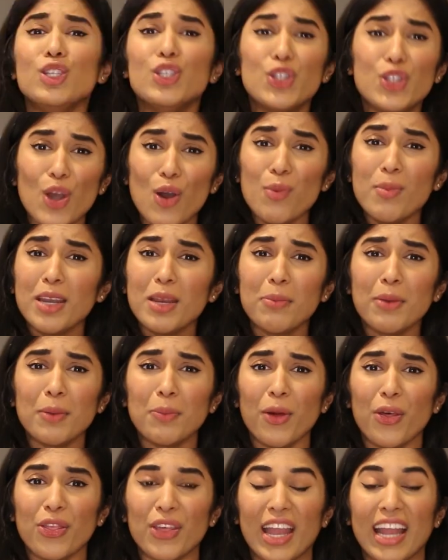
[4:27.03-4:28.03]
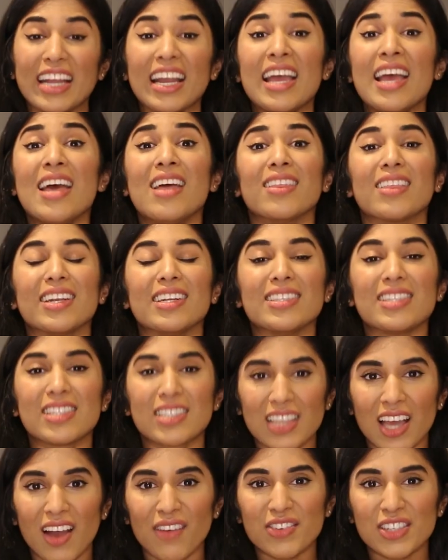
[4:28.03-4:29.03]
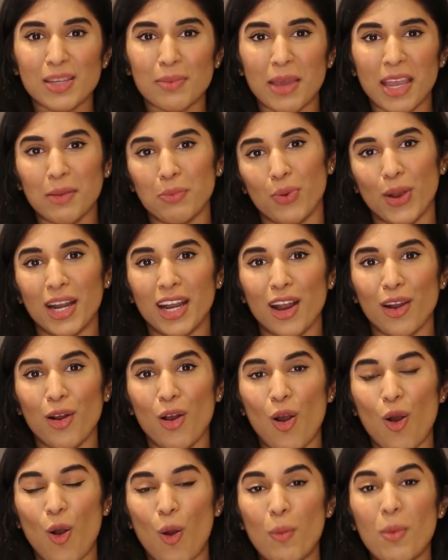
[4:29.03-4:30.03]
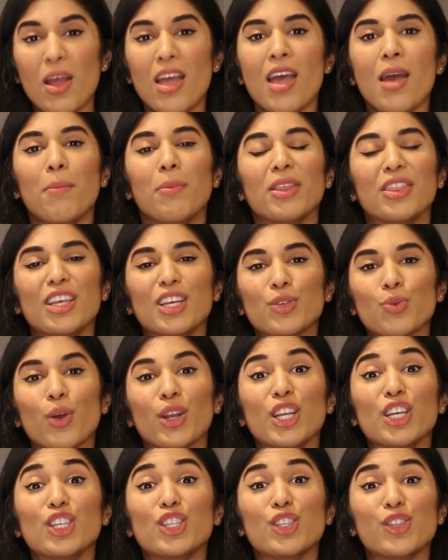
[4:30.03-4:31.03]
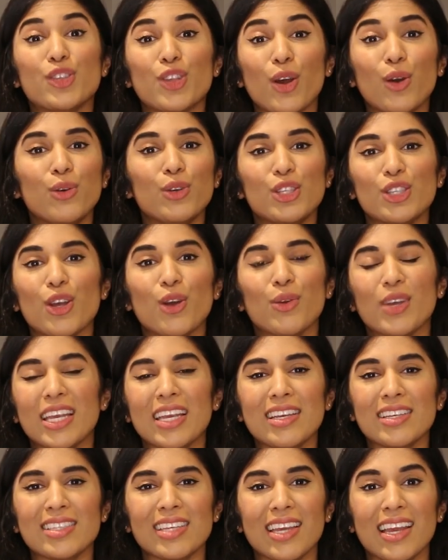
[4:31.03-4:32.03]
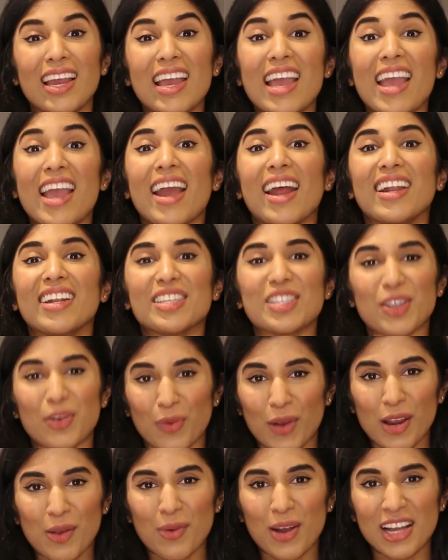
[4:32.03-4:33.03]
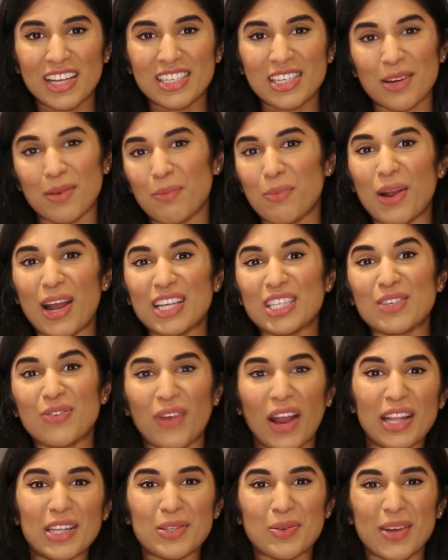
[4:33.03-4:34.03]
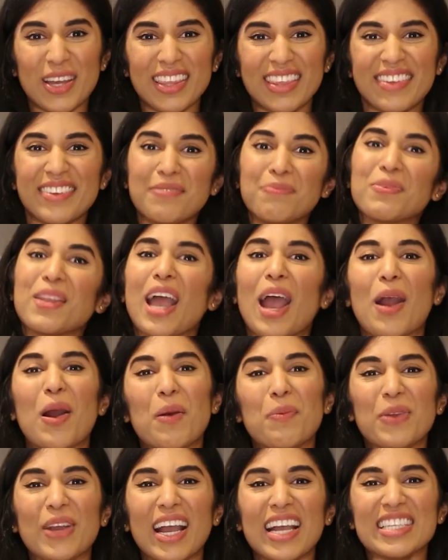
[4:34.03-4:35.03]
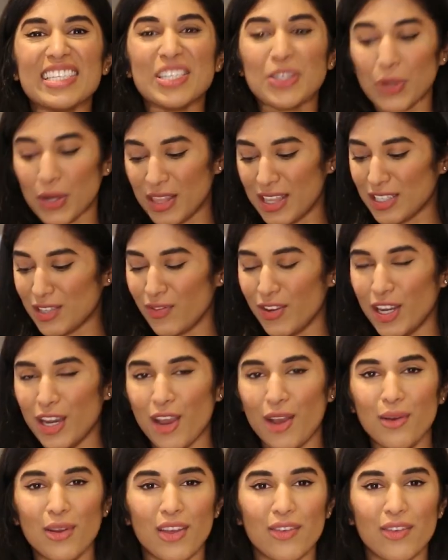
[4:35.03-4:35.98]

So many people think that it's tough to make bread at home, but this one is so, so easy and it's a great one to impress friends with. I hope you guys enjoyed this video.